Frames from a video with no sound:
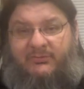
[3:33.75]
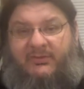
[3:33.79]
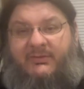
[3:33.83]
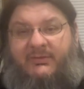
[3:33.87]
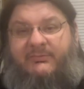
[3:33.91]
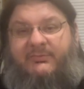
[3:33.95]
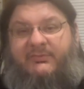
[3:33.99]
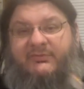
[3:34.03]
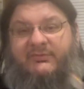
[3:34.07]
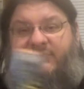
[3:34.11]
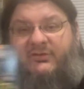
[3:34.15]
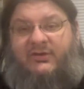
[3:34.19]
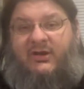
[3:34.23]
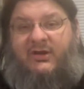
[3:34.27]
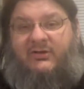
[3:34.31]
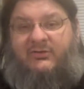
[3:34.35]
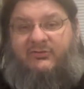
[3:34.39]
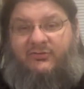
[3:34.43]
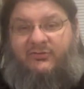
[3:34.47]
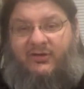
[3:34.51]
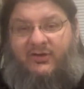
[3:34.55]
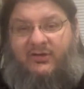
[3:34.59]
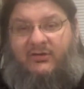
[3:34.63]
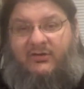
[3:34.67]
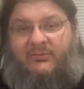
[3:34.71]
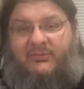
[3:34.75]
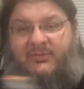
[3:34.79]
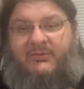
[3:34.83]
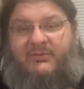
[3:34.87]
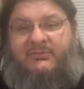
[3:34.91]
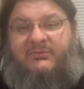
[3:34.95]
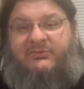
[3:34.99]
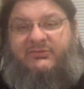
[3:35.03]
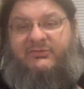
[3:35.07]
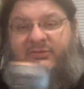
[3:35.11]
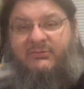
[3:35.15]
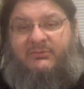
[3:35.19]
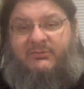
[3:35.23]
them up or teared them up
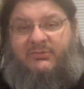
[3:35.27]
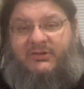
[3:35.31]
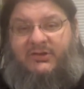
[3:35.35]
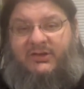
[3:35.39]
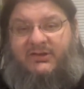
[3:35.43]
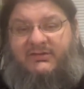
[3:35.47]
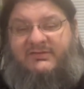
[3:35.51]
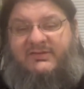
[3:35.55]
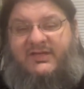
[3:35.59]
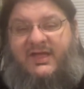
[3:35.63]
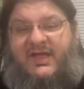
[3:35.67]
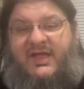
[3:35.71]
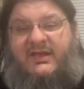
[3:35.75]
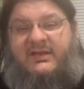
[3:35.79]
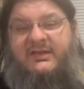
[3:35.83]
or something like that,